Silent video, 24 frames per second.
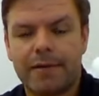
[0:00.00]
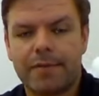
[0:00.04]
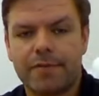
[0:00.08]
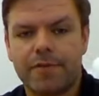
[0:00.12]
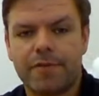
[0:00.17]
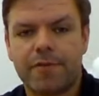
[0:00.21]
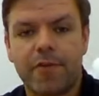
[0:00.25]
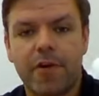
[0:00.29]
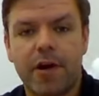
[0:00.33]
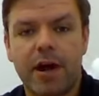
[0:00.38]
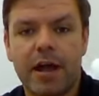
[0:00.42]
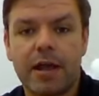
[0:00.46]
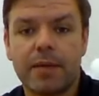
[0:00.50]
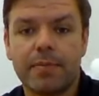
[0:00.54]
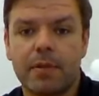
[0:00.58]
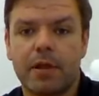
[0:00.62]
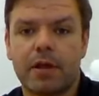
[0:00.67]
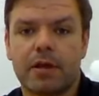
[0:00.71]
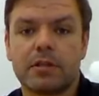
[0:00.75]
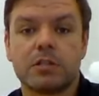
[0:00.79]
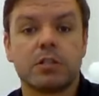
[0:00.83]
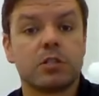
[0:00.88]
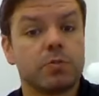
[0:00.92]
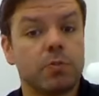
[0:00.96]
frame,
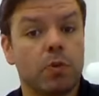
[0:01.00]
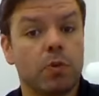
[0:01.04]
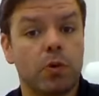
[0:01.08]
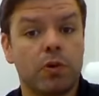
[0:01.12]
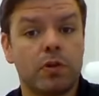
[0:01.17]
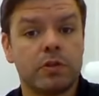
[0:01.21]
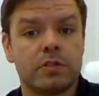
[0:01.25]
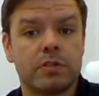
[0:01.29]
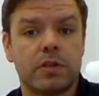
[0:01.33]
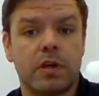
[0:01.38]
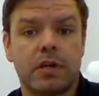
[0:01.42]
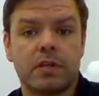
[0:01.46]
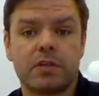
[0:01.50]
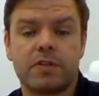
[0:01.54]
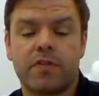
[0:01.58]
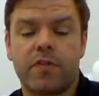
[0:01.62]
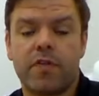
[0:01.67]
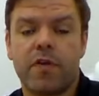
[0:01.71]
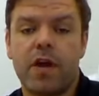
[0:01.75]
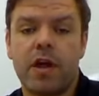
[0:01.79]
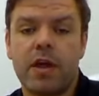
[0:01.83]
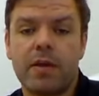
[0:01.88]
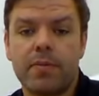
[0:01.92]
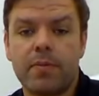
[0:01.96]
like a smaller size
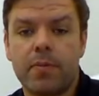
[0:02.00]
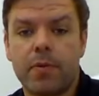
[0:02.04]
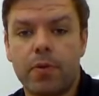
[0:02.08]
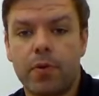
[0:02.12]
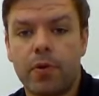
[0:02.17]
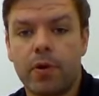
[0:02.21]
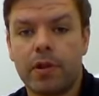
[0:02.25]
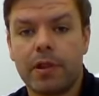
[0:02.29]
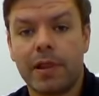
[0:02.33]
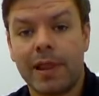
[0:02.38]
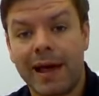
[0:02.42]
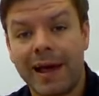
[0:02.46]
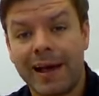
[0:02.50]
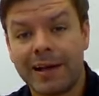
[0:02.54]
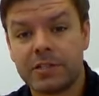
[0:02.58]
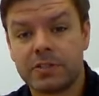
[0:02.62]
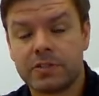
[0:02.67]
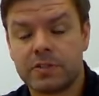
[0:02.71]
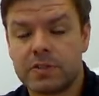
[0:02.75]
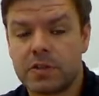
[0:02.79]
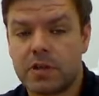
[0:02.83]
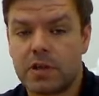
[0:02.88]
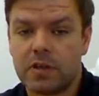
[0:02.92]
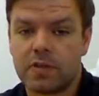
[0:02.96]
frame or a
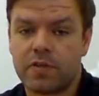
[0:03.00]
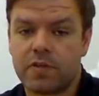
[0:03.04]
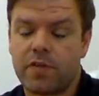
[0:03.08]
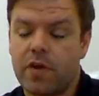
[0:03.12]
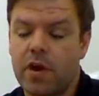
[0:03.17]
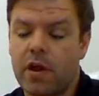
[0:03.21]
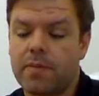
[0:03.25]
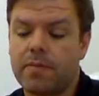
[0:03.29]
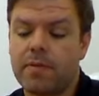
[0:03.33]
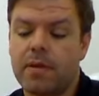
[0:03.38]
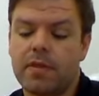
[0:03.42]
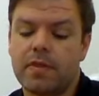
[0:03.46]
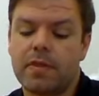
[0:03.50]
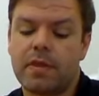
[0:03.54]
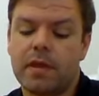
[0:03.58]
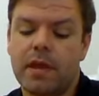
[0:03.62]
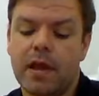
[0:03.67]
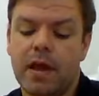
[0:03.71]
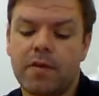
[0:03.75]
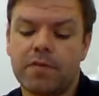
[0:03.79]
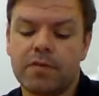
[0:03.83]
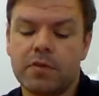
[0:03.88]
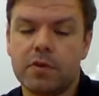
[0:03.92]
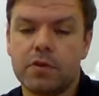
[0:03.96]
larger size frame, then you
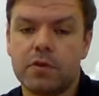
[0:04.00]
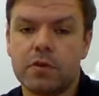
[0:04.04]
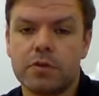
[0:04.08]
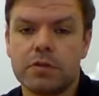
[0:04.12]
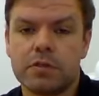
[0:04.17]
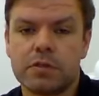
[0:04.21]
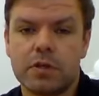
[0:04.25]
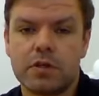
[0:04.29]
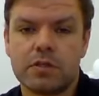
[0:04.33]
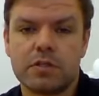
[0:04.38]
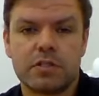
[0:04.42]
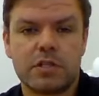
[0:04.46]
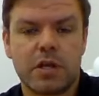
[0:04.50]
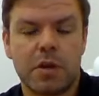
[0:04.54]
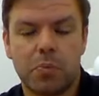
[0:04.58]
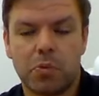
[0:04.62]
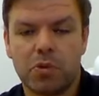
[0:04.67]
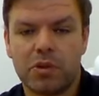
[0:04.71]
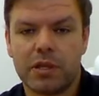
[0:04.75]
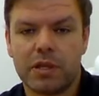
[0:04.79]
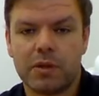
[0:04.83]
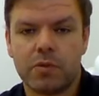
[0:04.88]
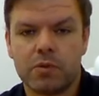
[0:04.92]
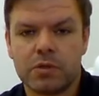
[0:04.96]
have to do so
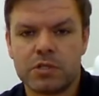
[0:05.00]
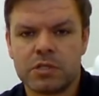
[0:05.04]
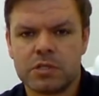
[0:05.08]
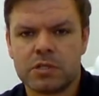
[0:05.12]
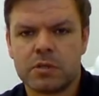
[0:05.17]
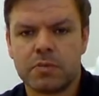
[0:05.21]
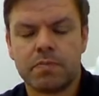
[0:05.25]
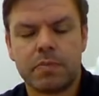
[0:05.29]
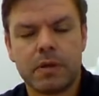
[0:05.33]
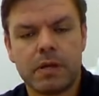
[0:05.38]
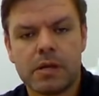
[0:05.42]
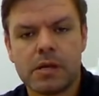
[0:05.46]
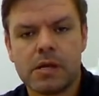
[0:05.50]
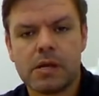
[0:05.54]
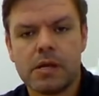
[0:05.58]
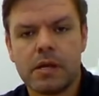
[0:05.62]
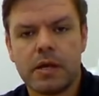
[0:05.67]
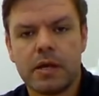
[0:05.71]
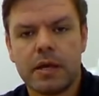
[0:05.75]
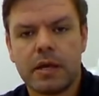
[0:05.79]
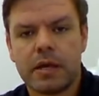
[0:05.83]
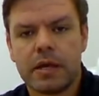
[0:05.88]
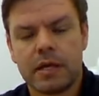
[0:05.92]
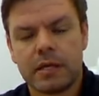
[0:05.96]
separately, which is a bit
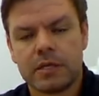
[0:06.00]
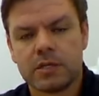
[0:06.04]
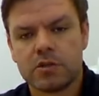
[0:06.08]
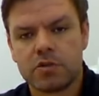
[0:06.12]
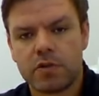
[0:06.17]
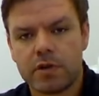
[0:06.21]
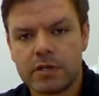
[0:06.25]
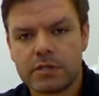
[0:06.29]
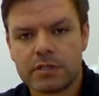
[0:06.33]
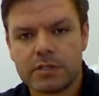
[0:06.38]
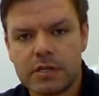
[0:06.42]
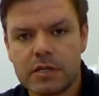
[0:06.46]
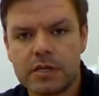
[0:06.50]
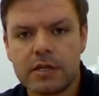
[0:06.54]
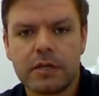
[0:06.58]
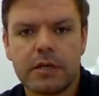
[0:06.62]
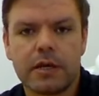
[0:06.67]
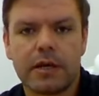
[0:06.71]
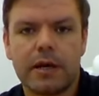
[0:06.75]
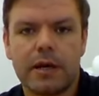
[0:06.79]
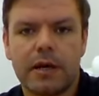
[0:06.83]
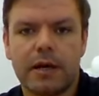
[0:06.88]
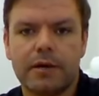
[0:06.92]
interesting.